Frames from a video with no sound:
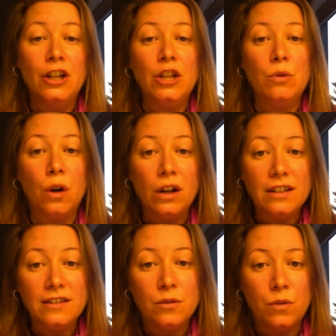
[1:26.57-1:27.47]
You
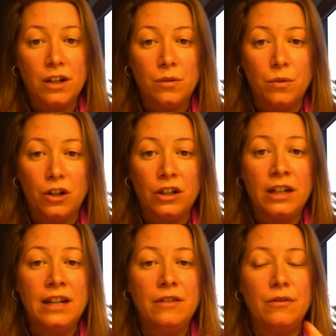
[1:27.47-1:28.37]
also want to work
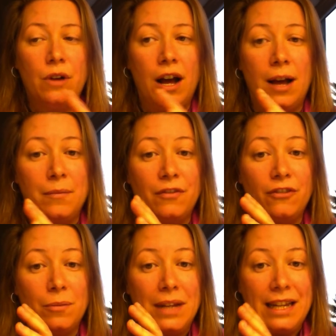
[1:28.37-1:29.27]

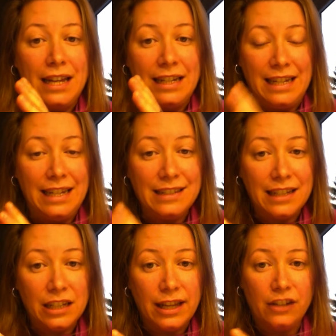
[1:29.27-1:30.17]
from an easy
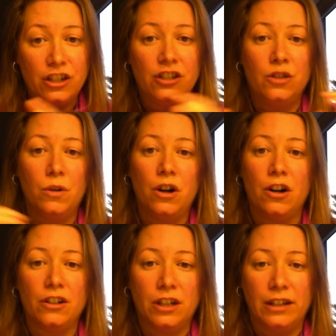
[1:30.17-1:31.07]
collection to a
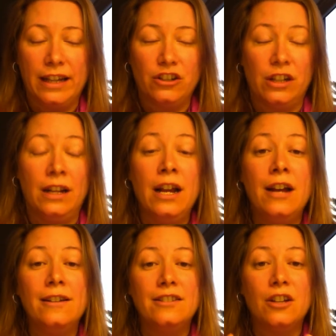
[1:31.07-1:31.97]
hard collection.
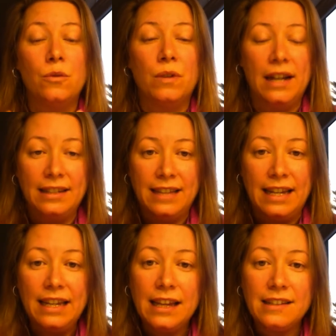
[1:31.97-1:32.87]
So when I
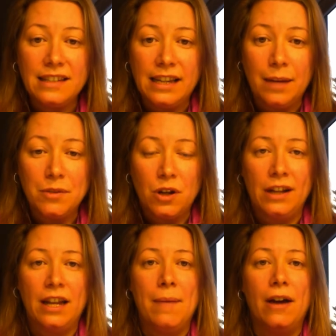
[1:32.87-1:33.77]
say easy, I'm
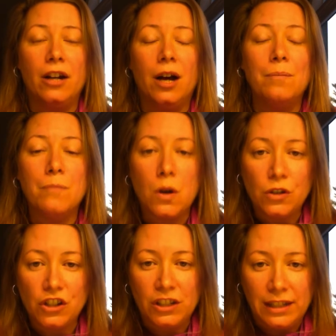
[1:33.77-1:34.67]
talking about
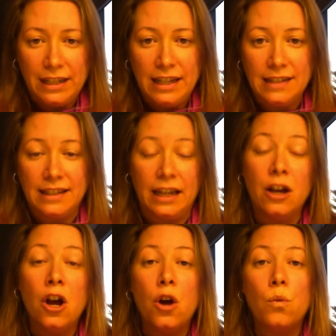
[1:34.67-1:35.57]
emotionally easy.
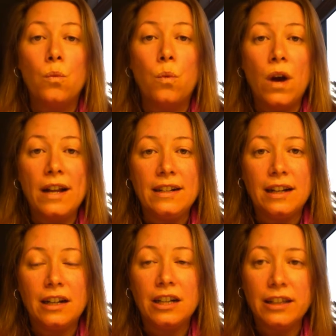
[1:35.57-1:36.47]
What
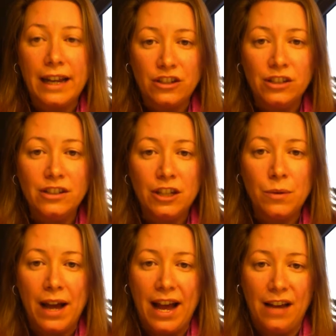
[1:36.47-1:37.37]
collection do you
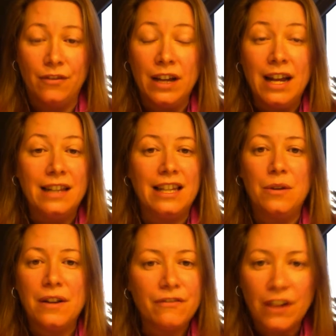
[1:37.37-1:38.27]
have that
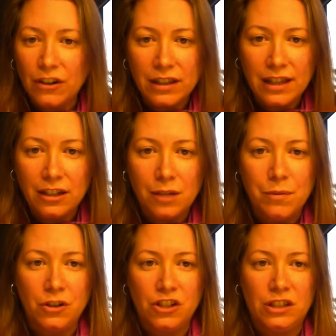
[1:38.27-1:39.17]
you have very little
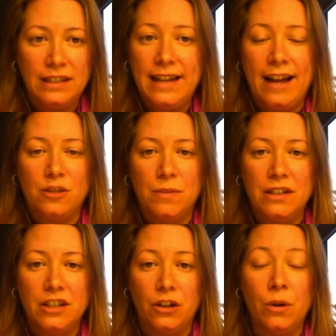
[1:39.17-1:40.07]
emotional
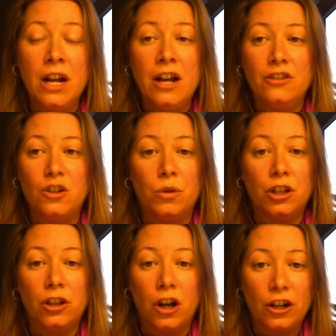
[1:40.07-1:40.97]
attachment to? So
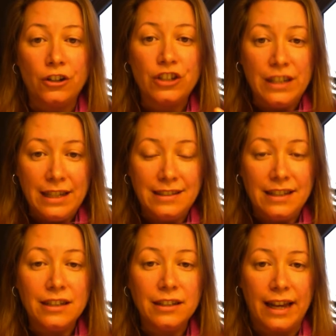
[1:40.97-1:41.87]
large, easy
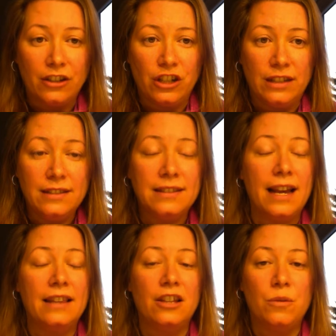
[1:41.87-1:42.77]
collections,
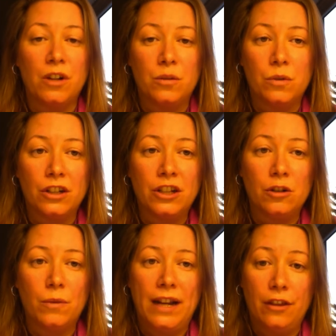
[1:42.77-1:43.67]
and then you want to work
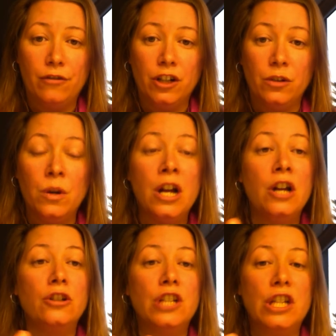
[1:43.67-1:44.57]
your way through
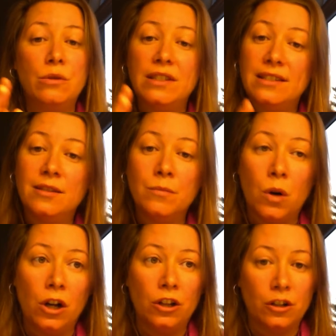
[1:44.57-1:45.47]
to
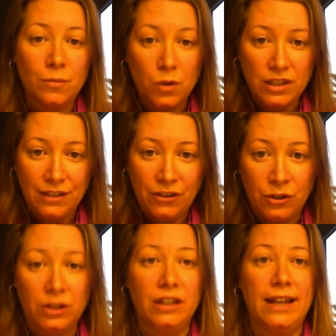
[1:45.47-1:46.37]
smaller, more
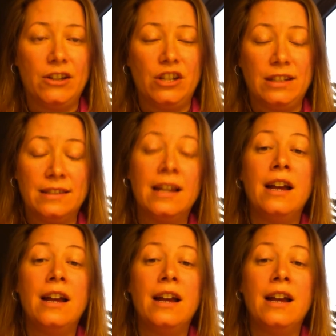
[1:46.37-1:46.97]
difficult collections.